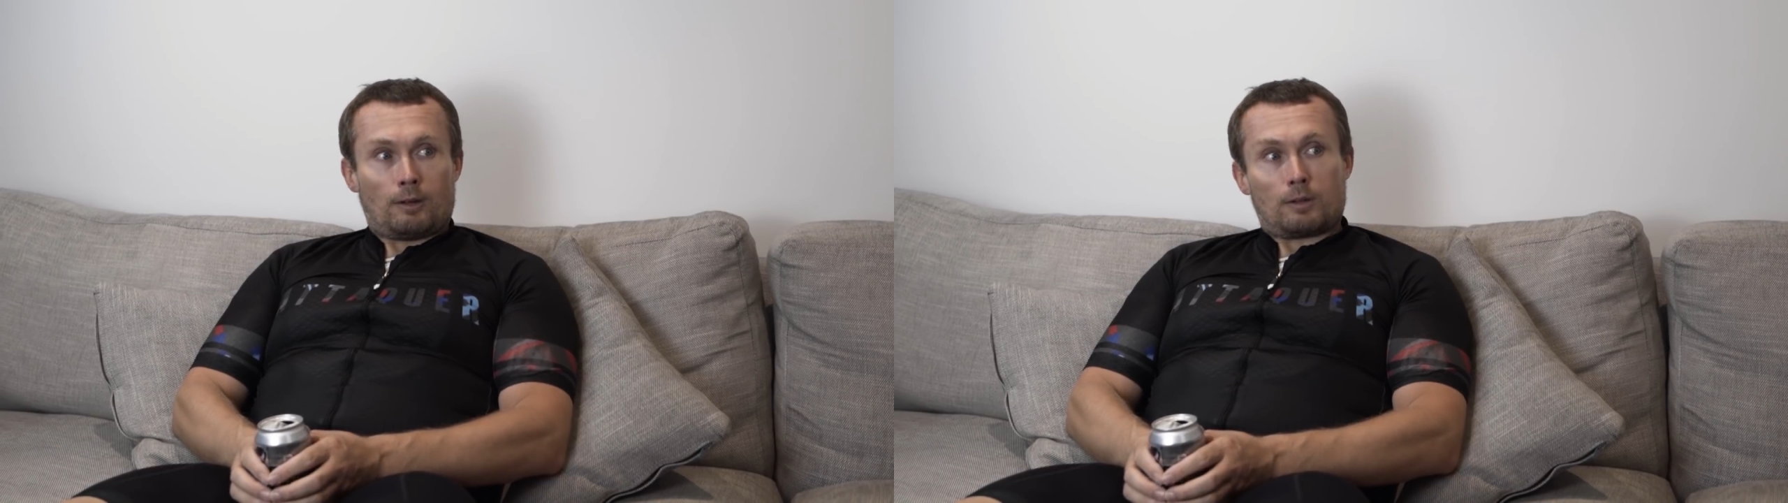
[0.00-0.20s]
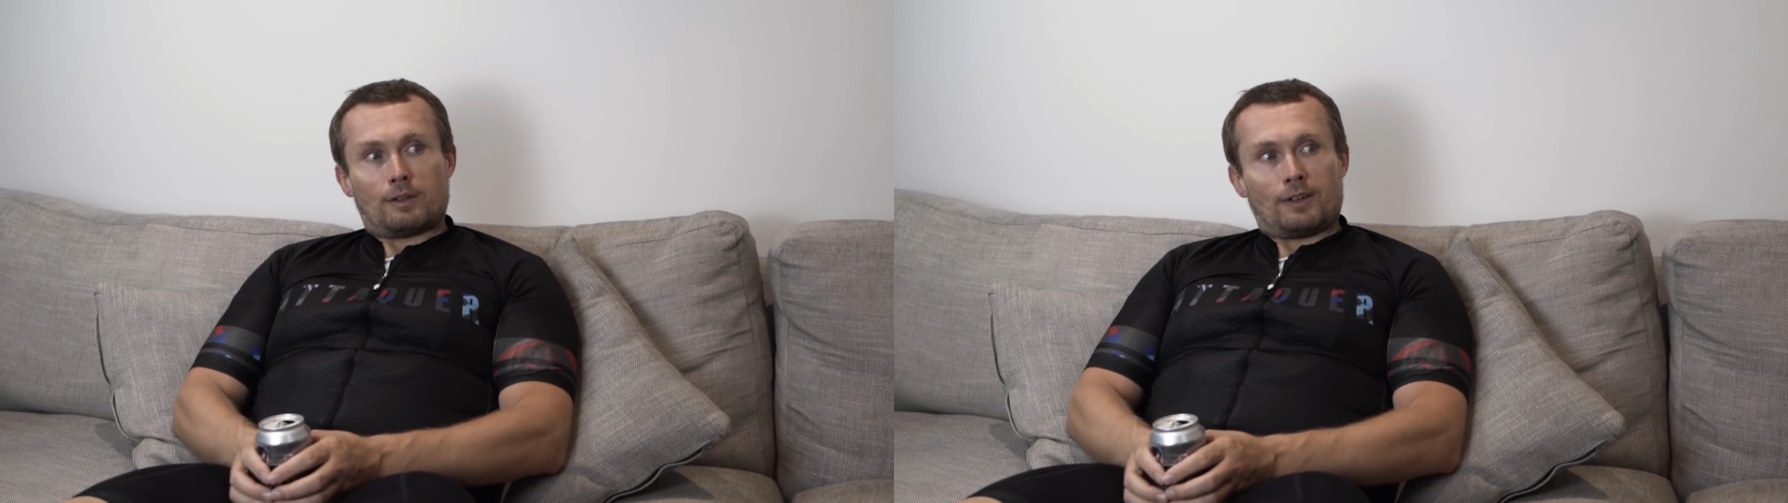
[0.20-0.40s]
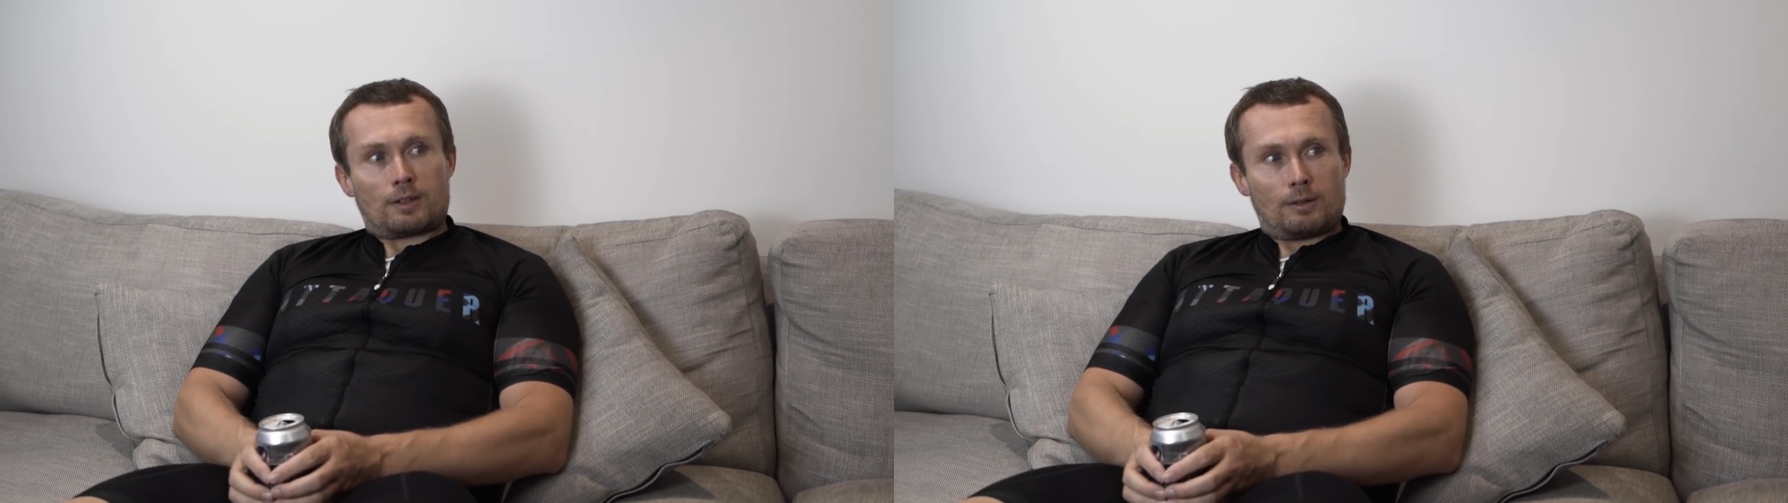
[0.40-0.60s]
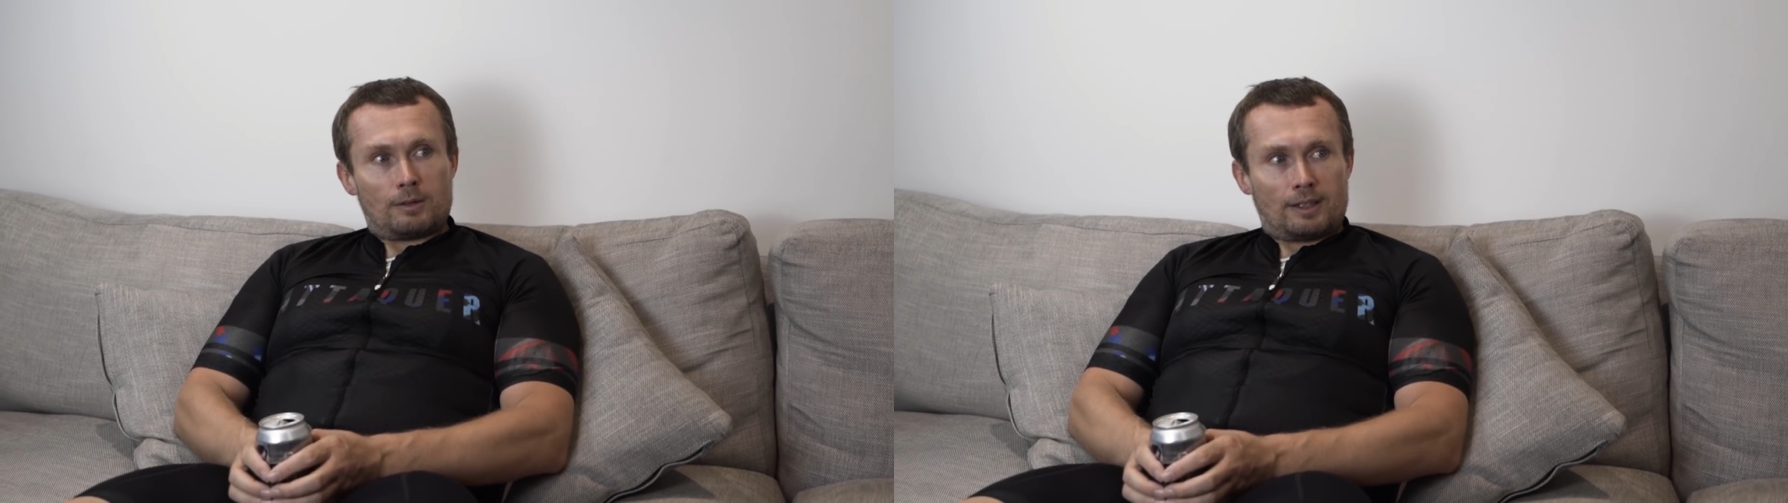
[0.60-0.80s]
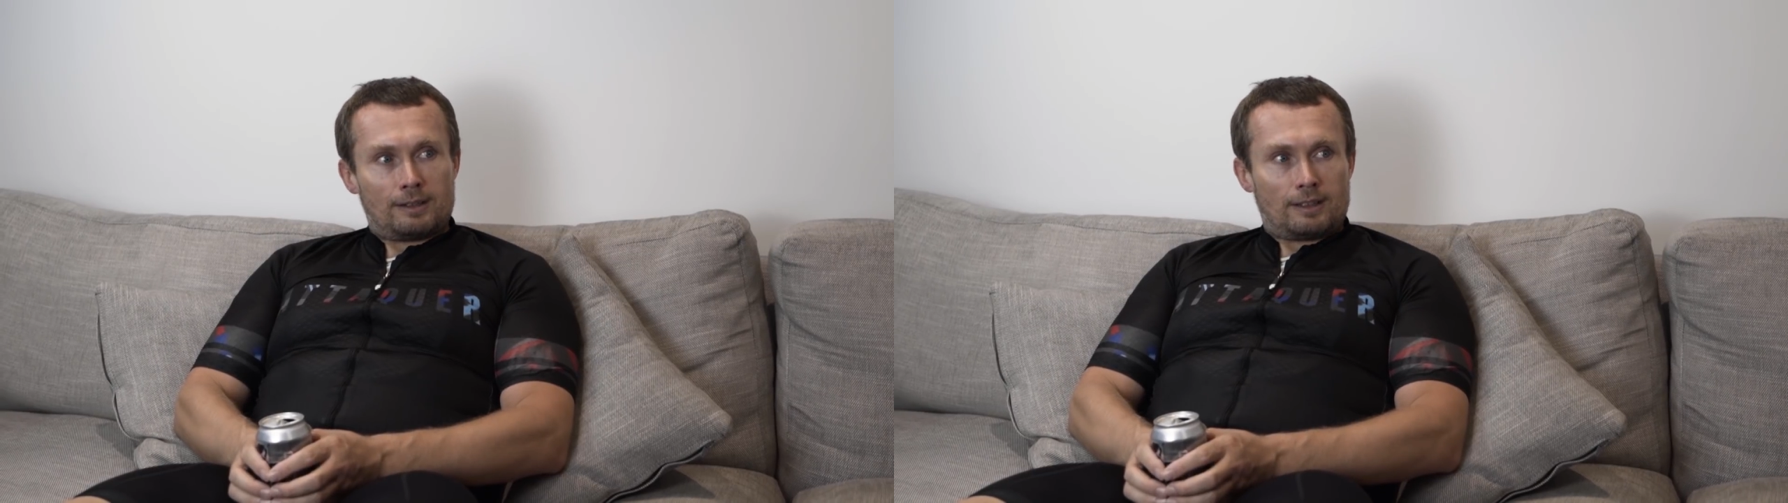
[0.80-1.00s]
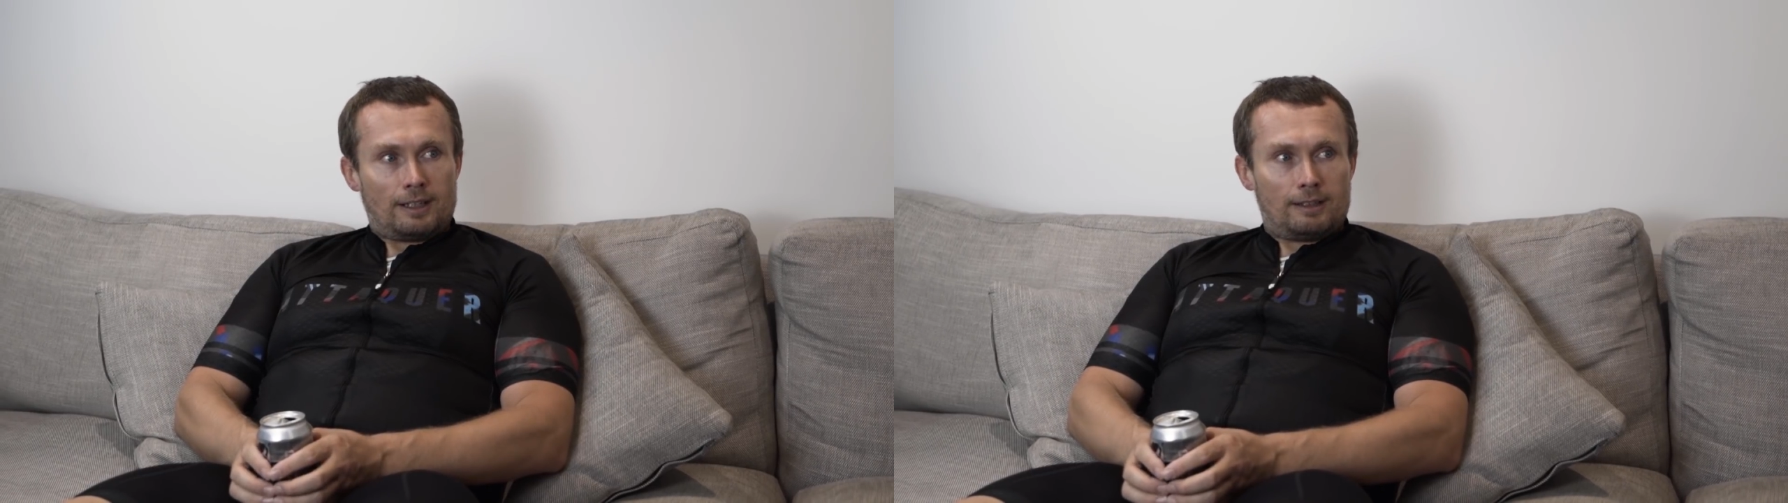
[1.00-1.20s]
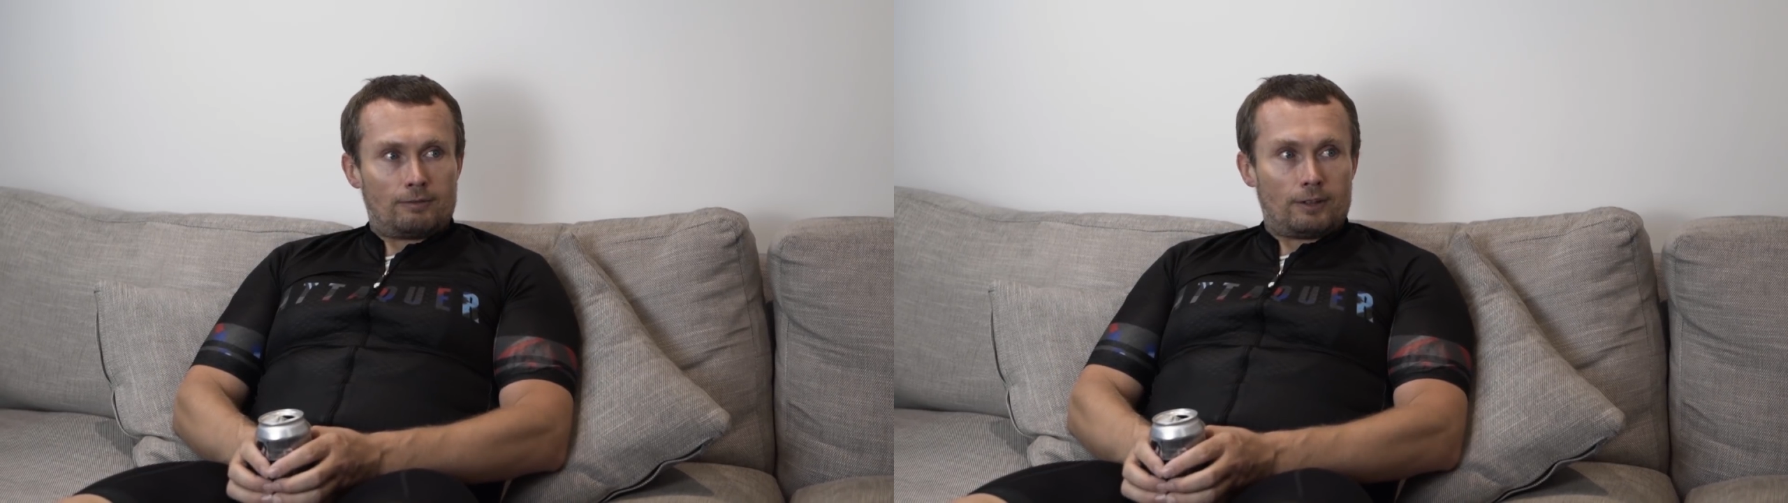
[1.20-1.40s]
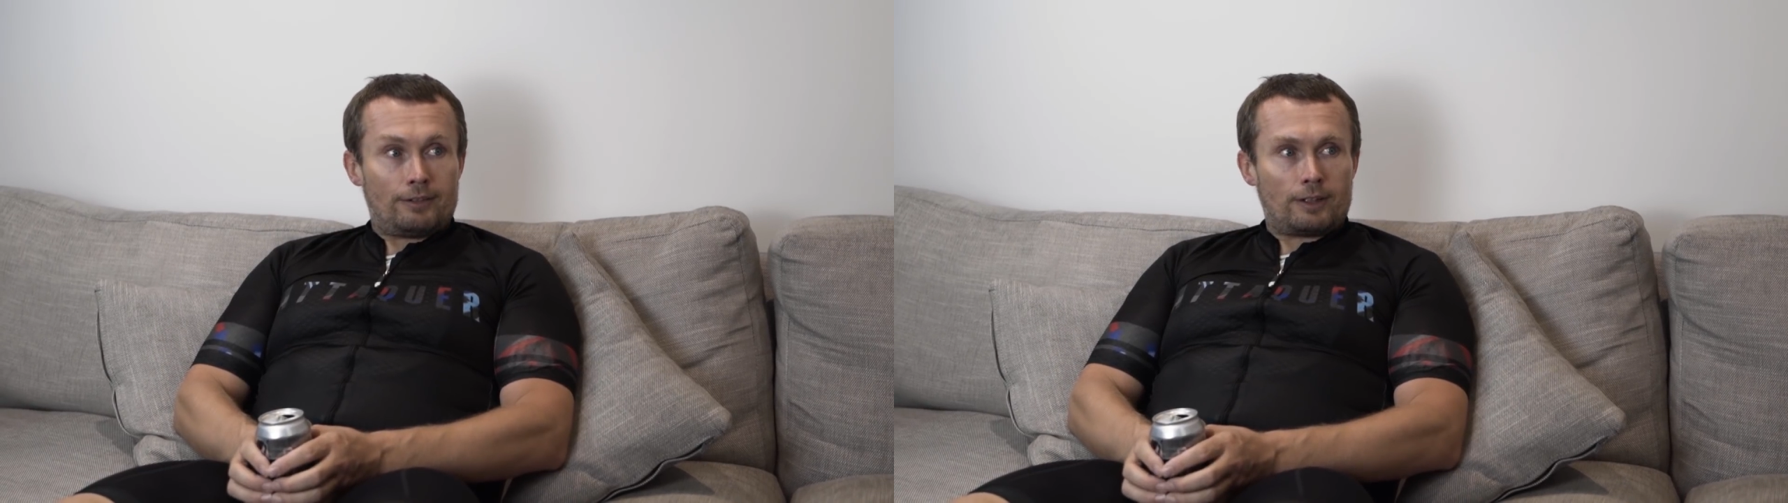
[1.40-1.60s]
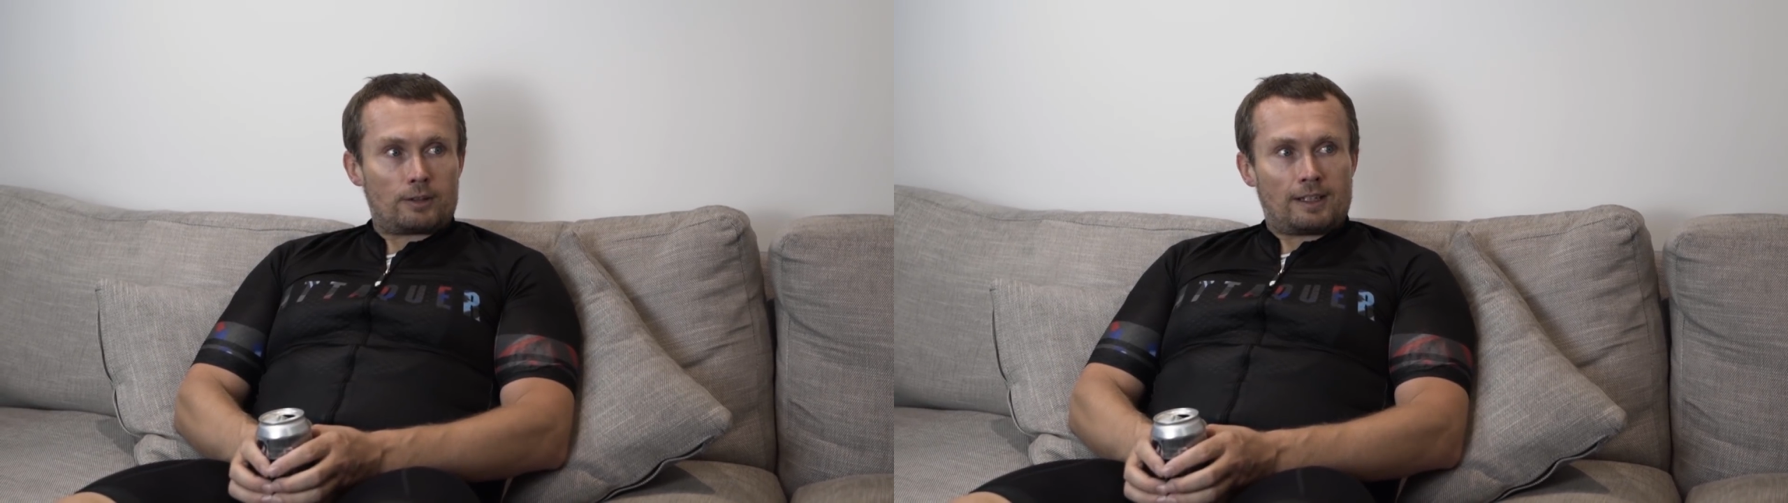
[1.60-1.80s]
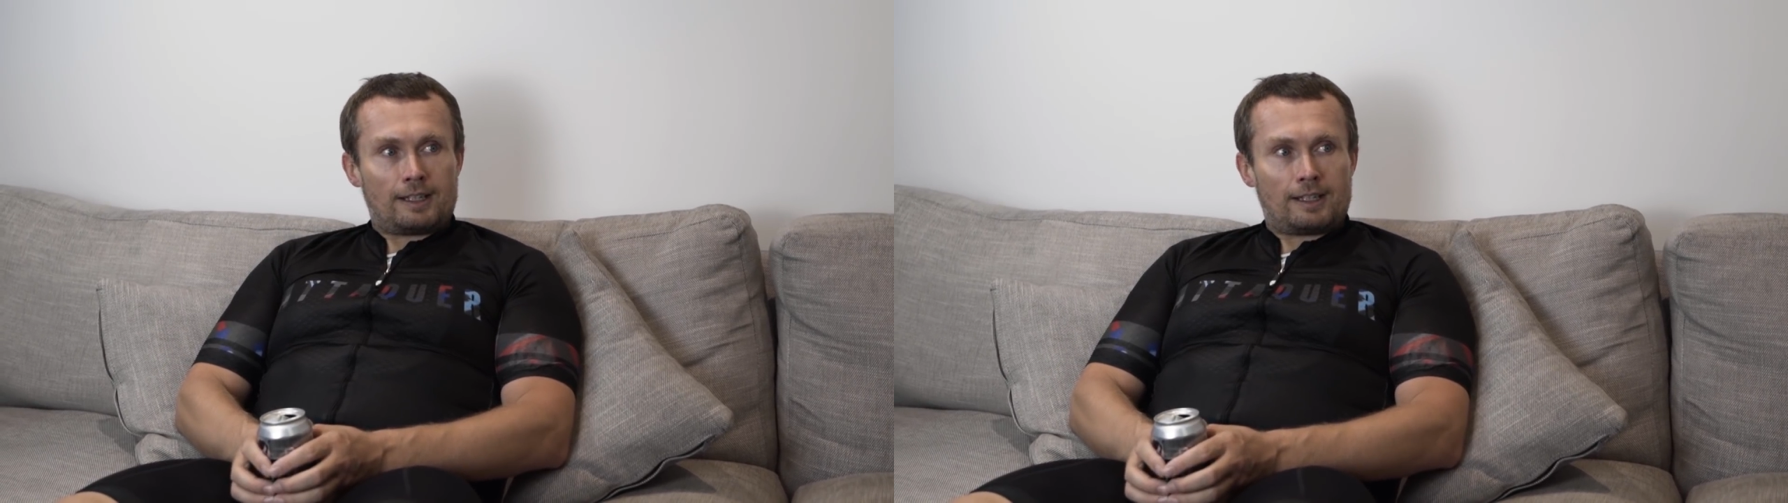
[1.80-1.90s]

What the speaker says: lots of issues in rerouting